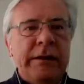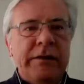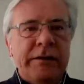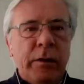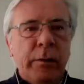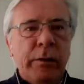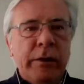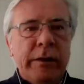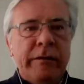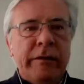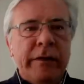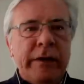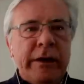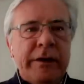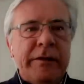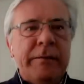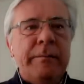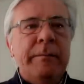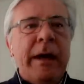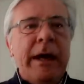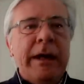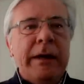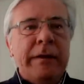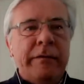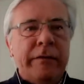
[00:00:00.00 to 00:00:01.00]
he's the one for this,
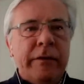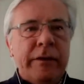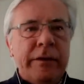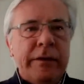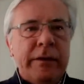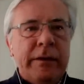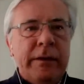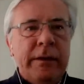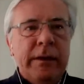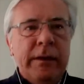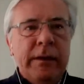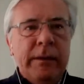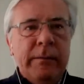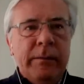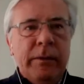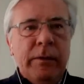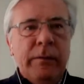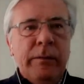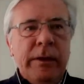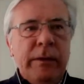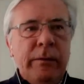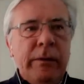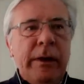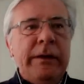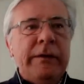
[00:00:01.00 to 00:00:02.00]
made for it,
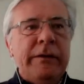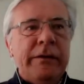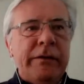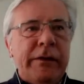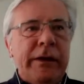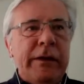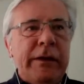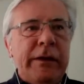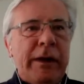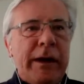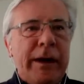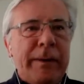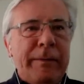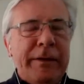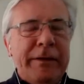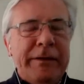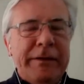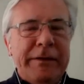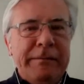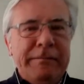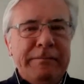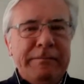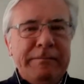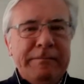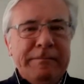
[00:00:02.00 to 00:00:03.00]
but we'll wait and see what
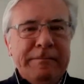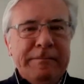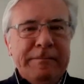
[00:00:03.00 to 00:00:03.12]
happens.